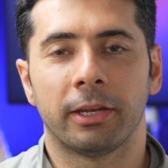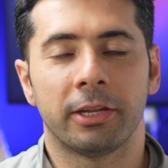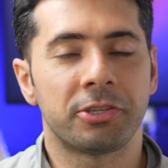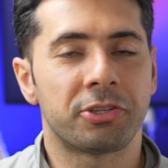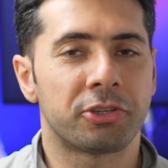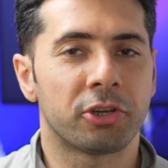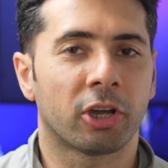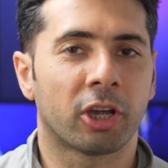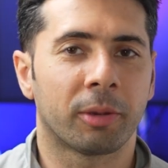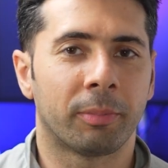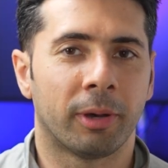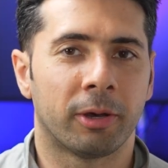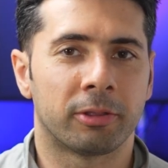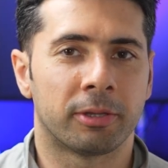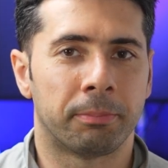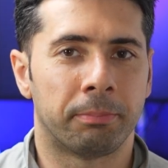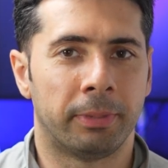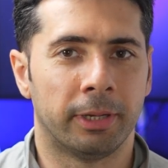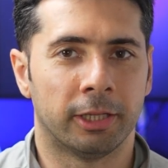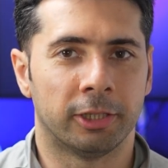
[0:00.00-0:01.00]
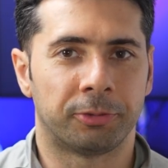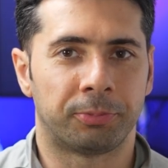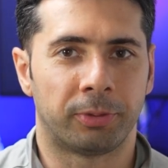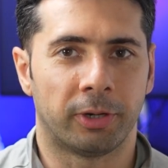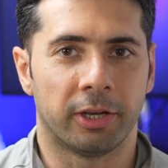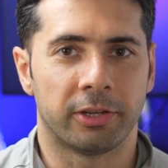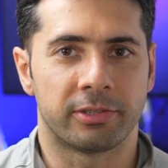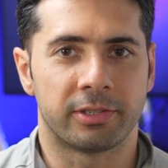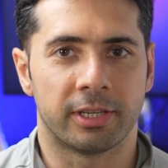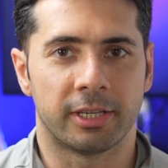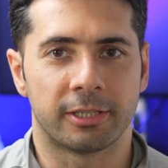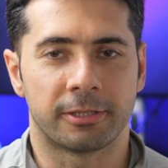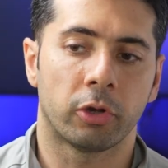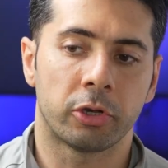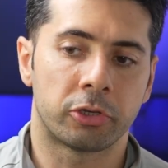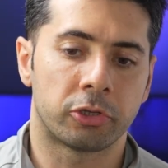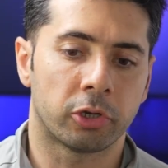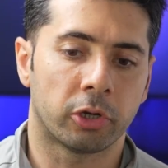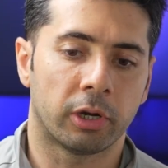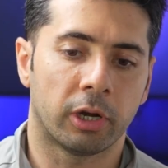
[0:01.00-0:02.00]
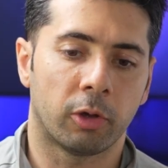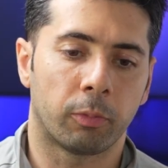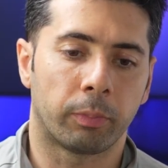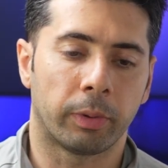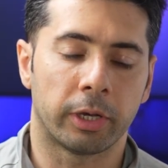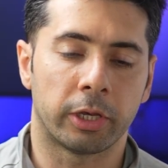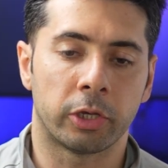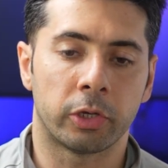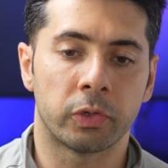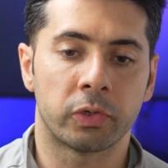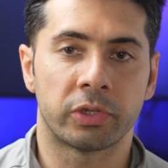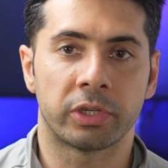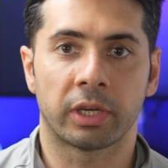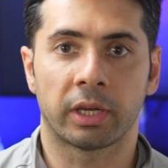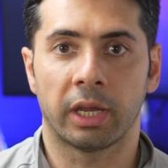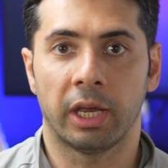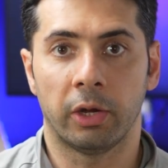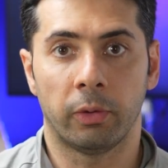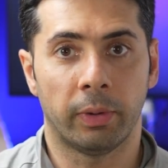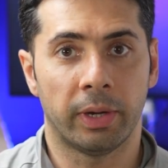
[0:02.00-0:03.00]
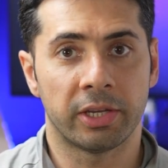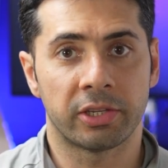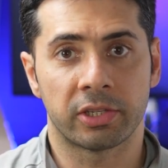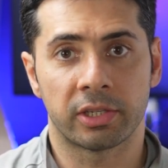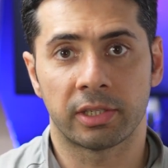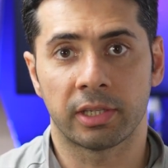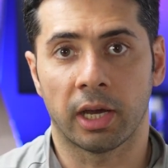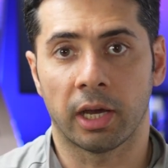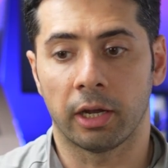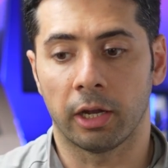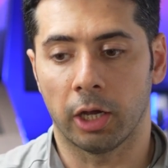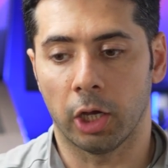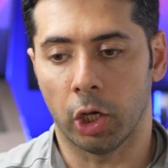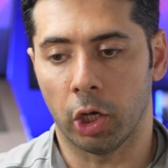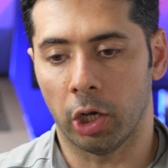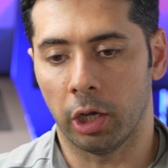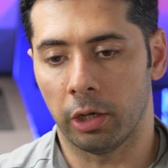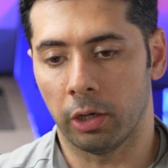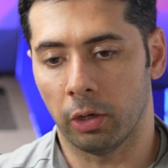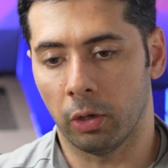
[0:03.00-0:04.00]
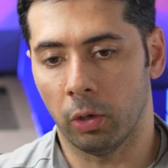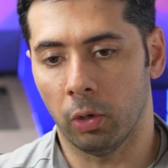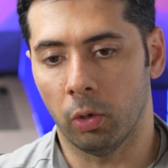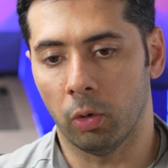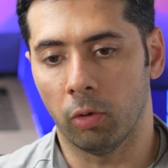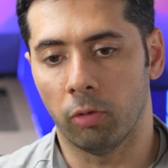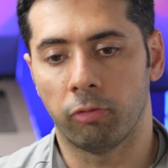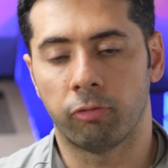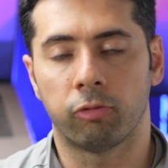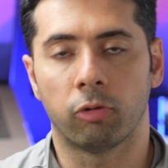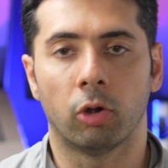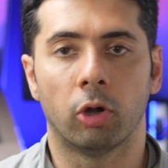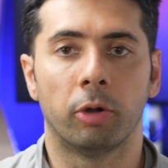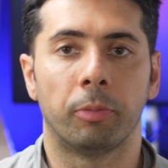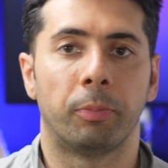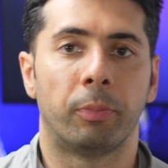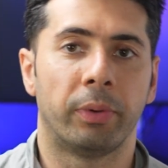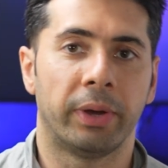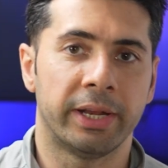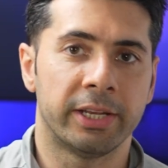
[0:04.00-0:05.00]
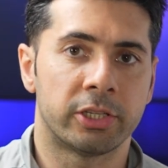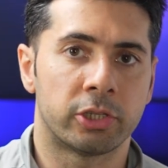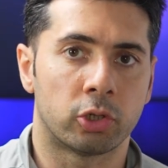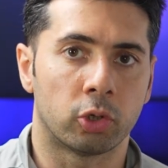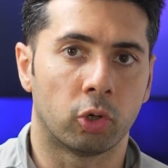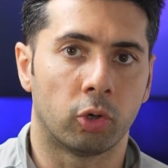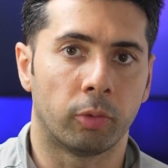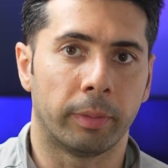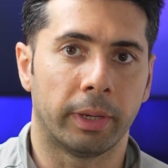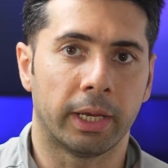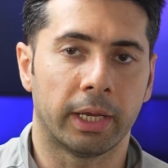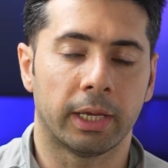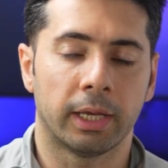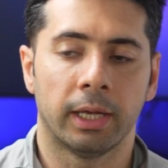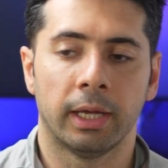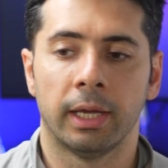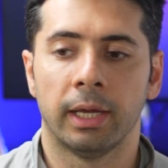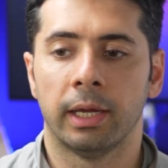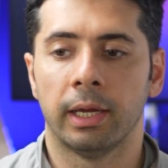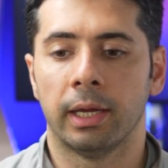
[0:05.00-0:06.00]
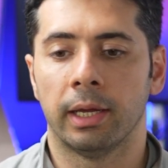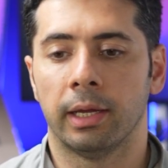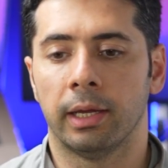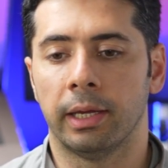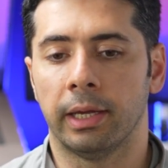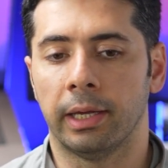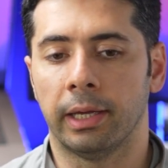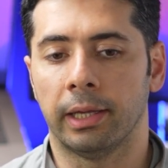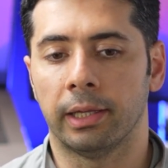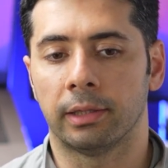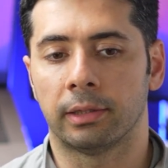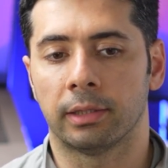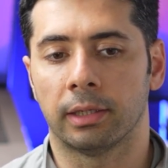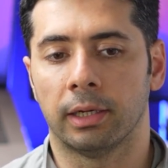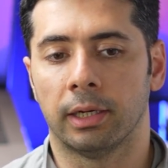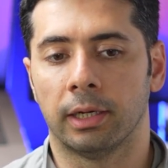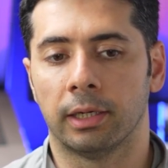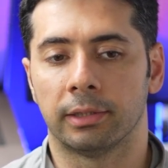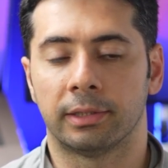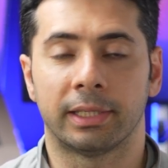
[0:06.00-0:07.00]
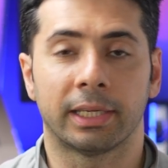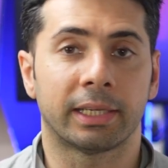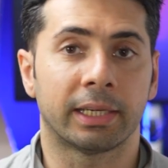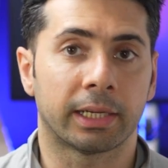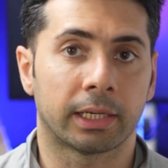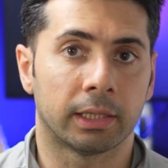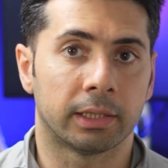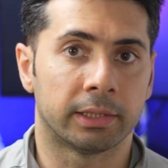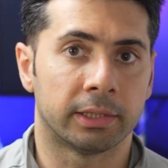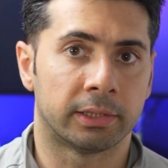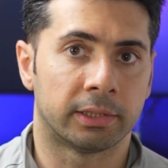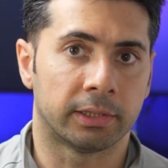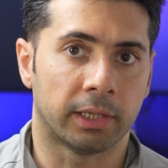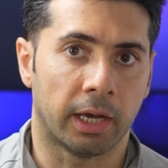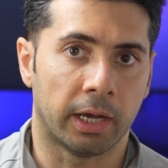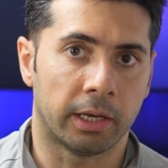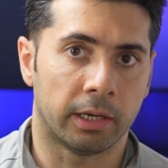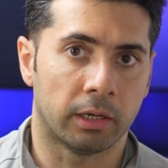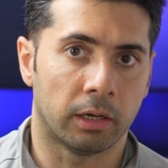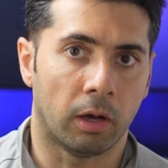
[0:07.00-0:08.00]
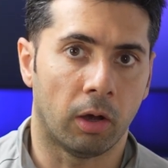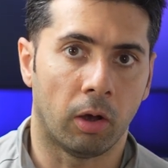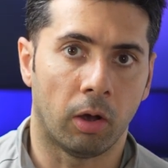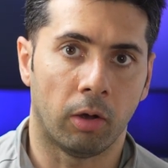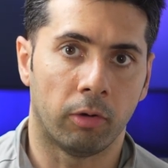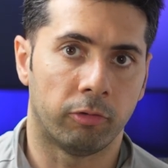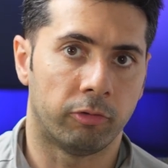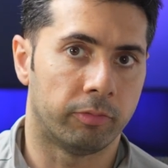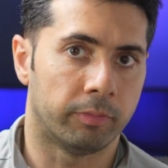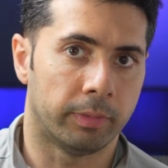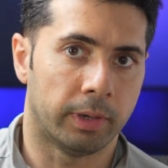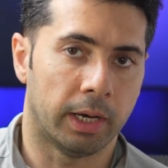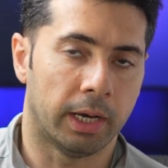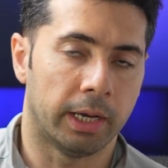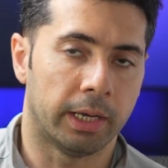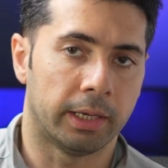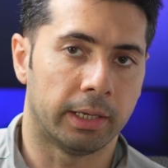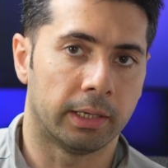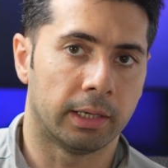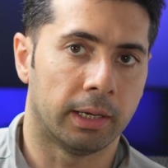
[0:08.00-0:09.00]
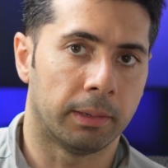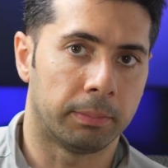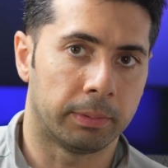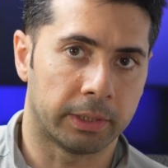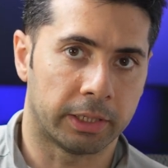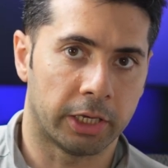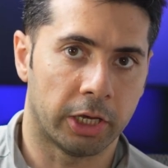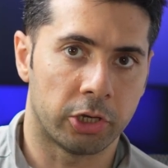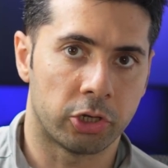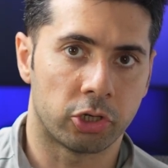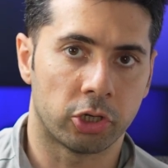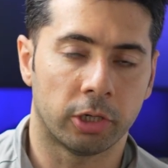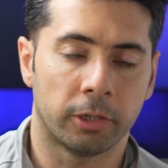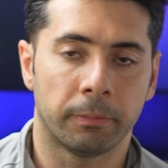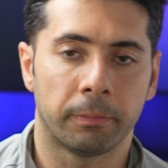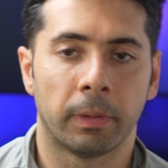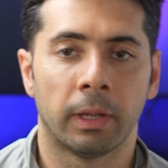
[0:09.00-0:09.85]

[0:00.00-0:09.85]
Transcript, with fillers: Let's talk about the build process. I start out by using Eraser.io for brainstorming and uh, technical design of my application.